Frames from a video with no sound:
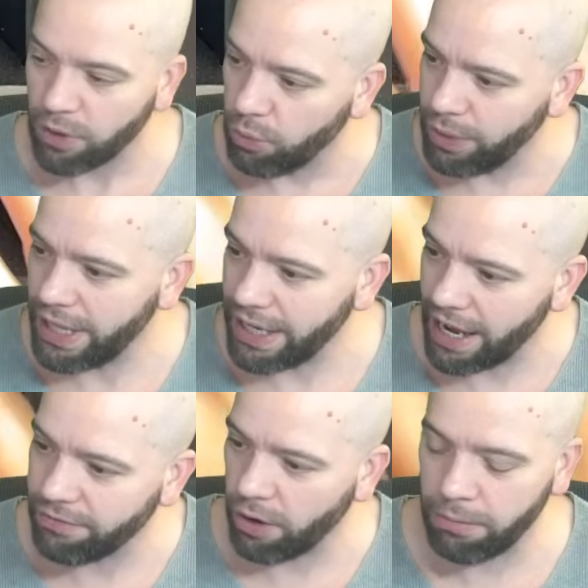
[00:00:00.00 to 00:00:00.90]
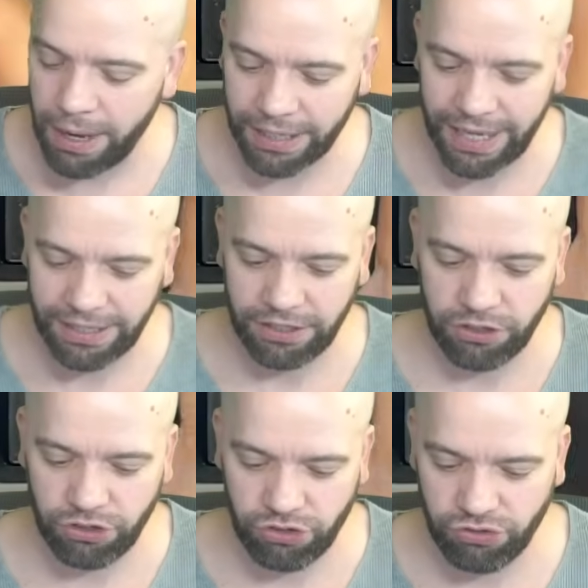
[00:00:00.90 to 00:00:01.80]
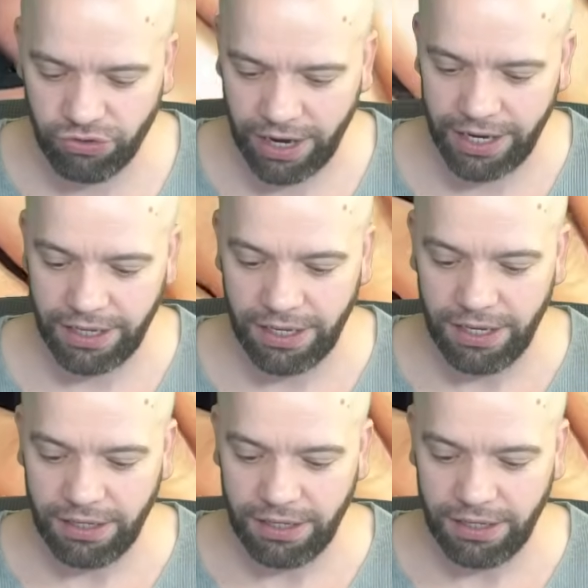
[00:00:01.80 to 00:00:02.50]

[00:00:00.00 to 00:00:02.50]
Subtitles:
We then have our magnetic tray.